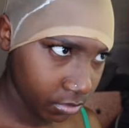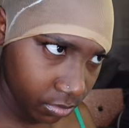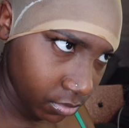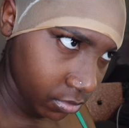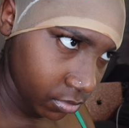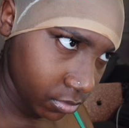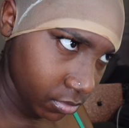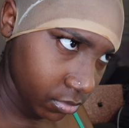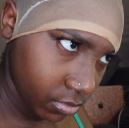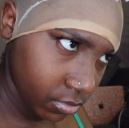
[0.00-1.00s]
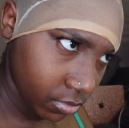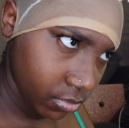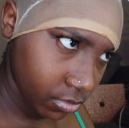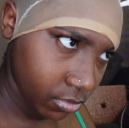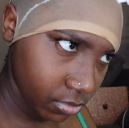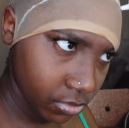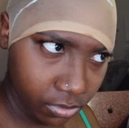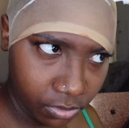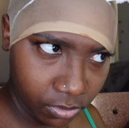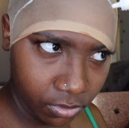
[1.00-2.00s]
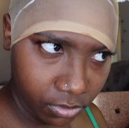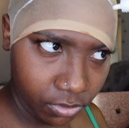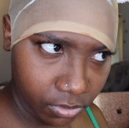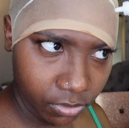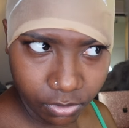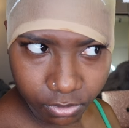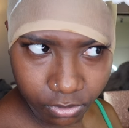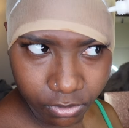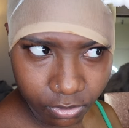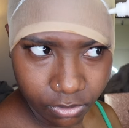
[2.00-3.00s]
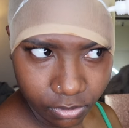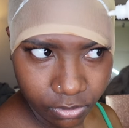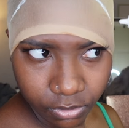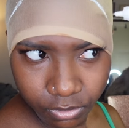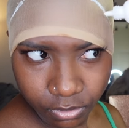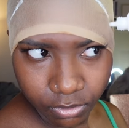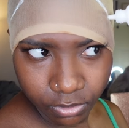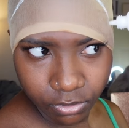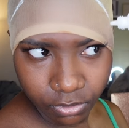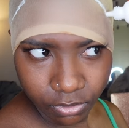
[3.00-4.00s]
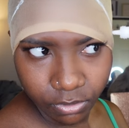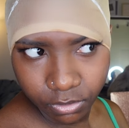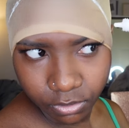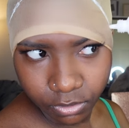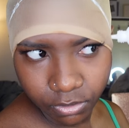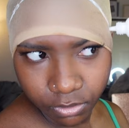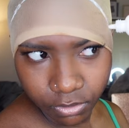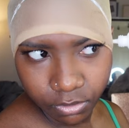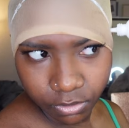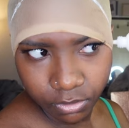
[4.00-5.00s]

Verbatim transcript: of it because your girl was a little rusty and the got to be glue it just didn't do it for